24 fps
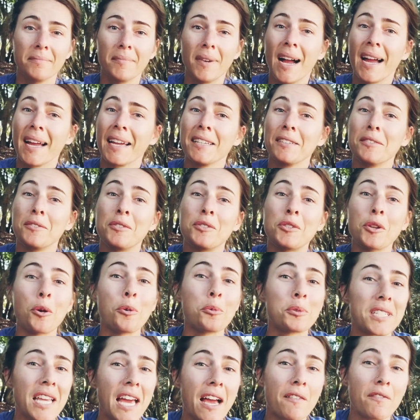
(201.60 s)
I
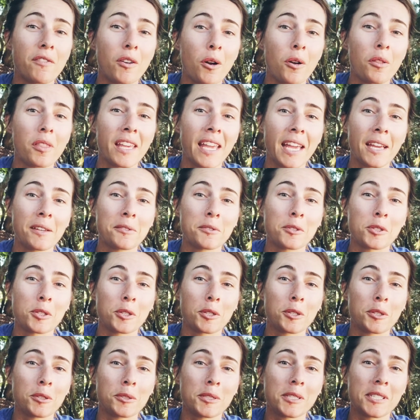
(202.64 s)
don't have all the
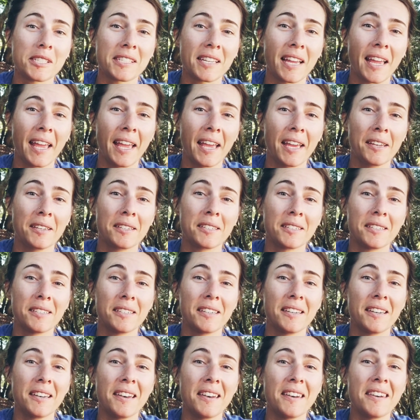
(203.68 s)
answers, and
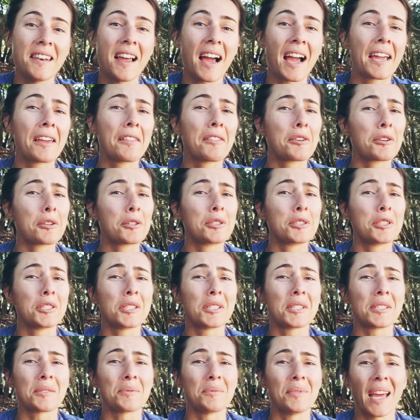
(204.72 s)
neither
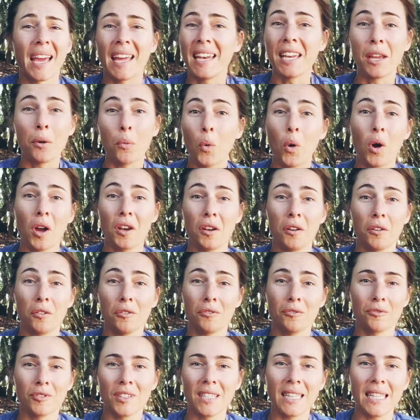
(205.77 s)
does anyone
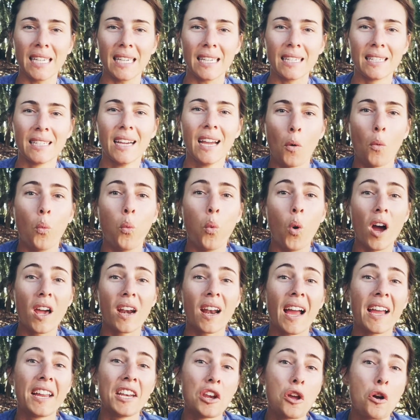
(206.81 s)
really. What
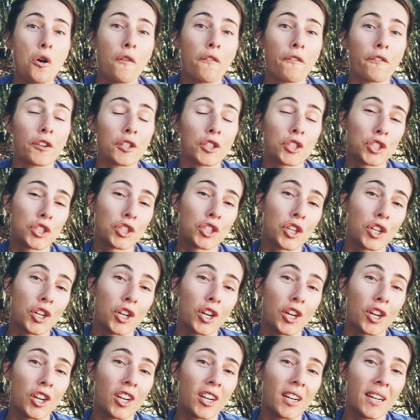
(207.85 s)
I know for
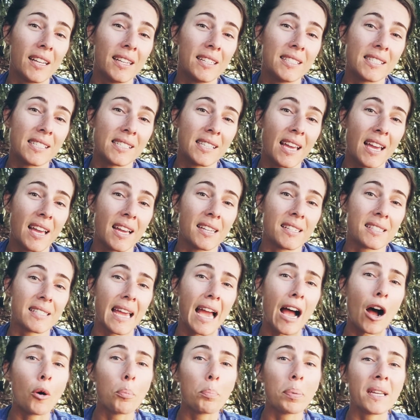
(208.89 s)
sure is that
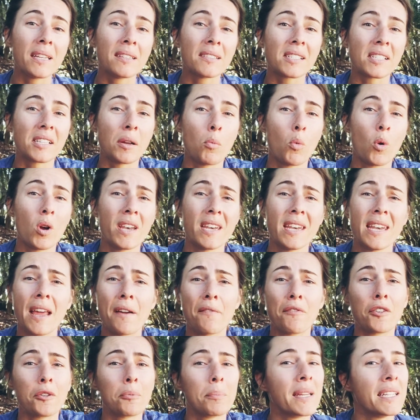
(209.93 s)
helping someone
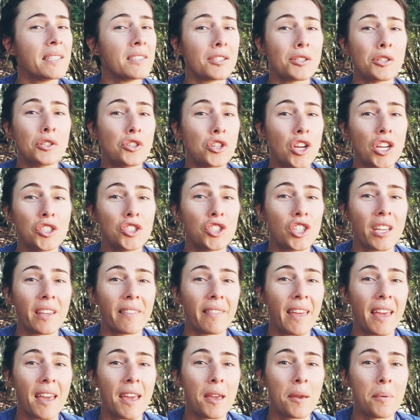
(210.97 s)
never means judging
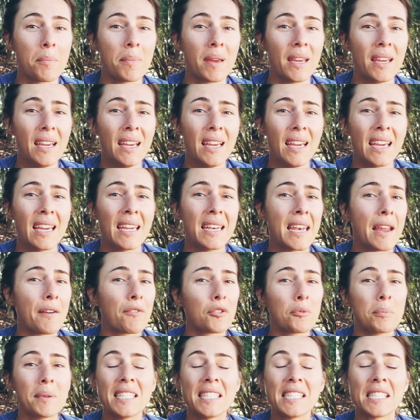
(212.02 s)
them. It
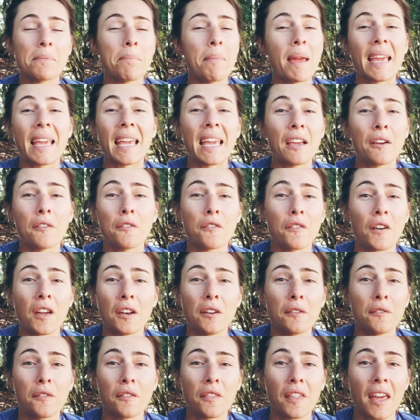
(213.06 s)
never means making fun
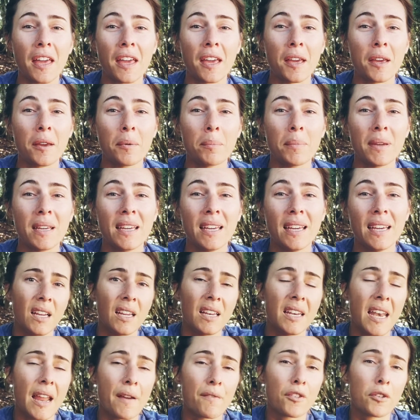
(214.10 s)
of them.
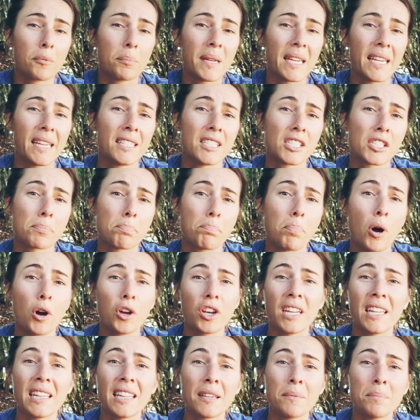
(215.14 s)
It never means
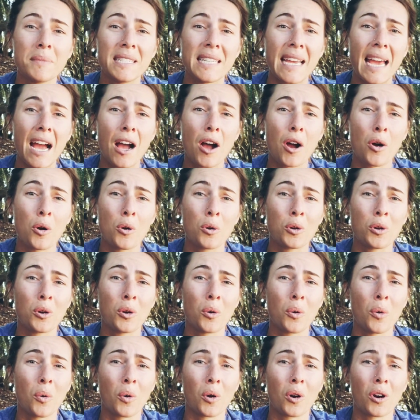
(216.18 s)
putting them down
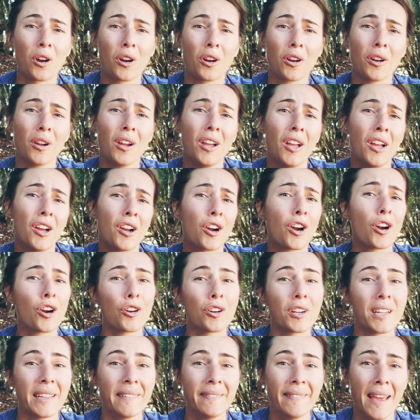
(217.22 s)
or
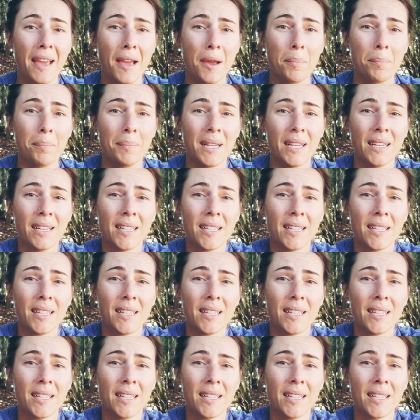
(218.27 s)
hurting them.